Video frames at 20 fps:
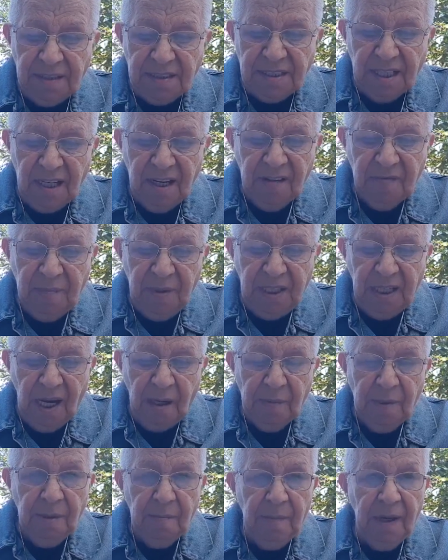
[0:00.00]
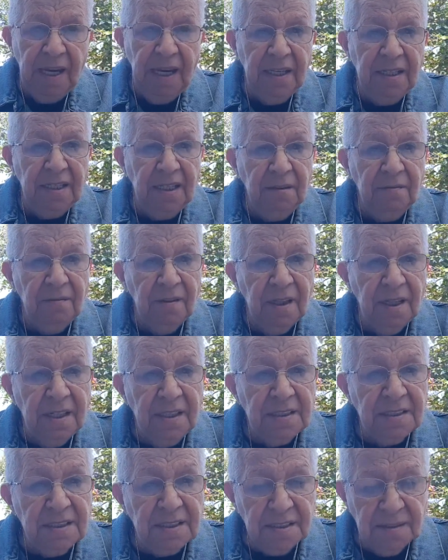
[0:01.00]
that I have become a man, he
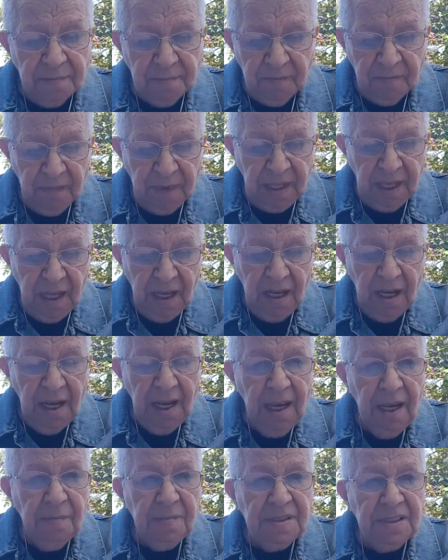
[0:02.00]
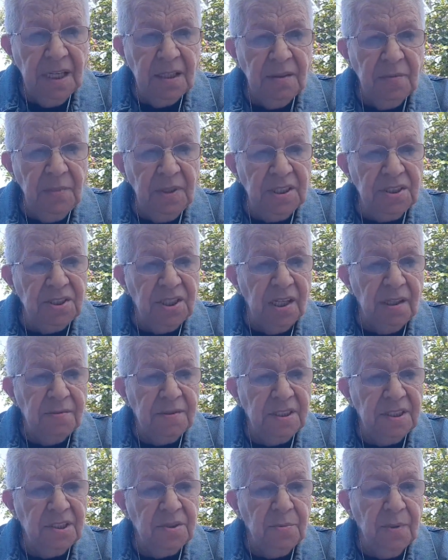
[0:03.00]
writes, I am done with
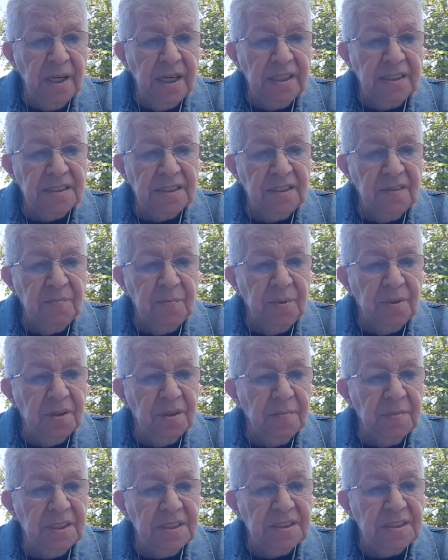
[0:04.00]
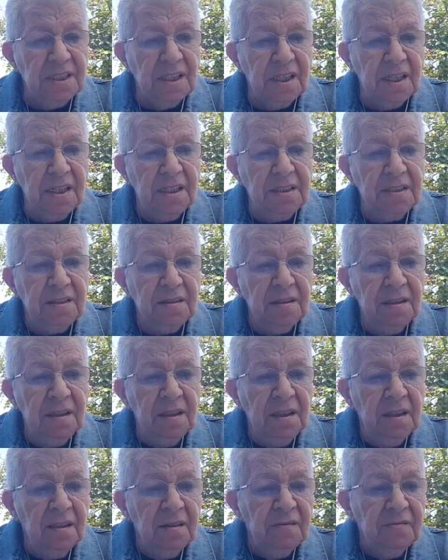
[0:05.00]
childish ways and have put them aside.
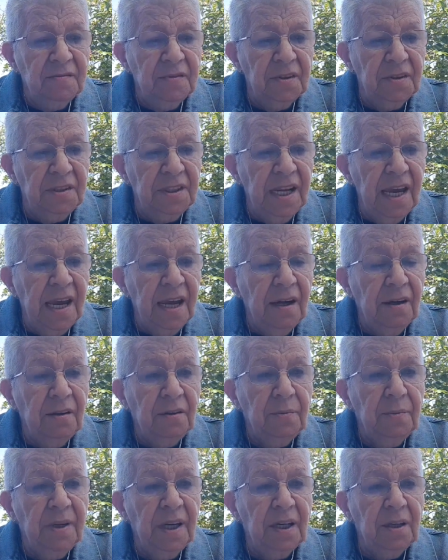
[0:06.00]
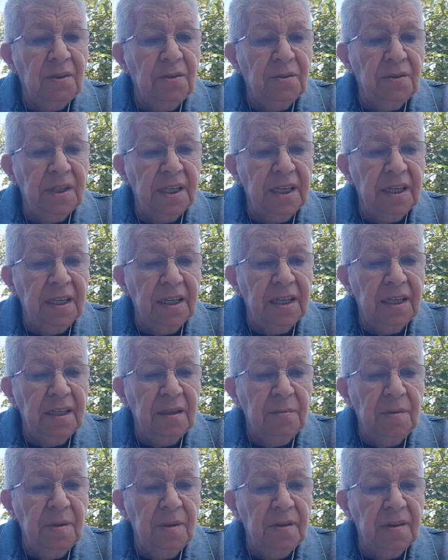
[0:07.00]
For now we are looking in
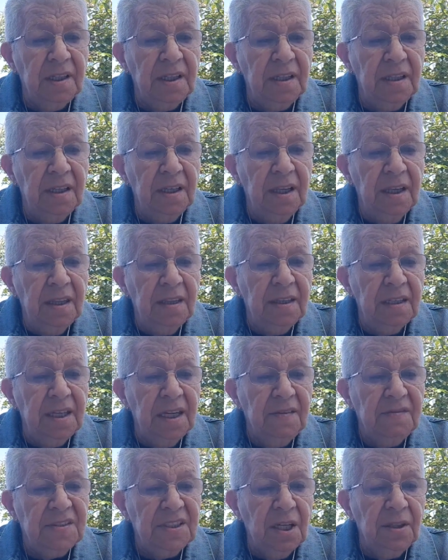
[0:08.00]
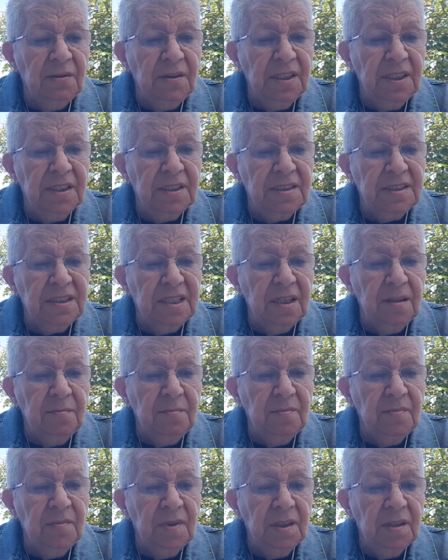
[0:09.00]
a mirror that gives only a
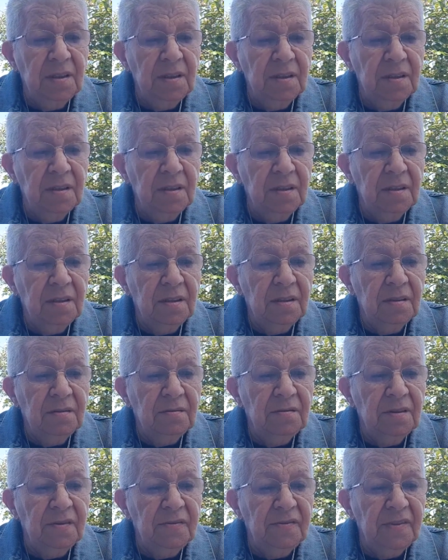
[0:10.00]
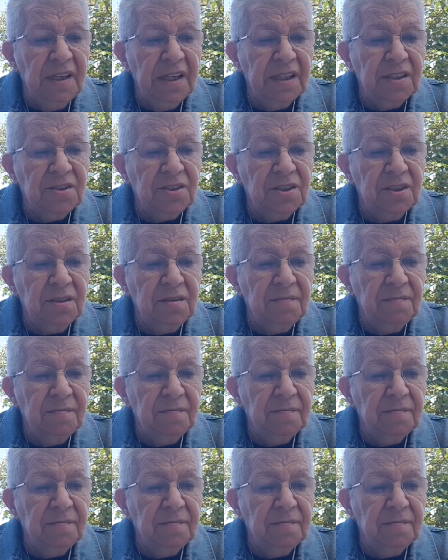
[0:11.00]
dim reflection.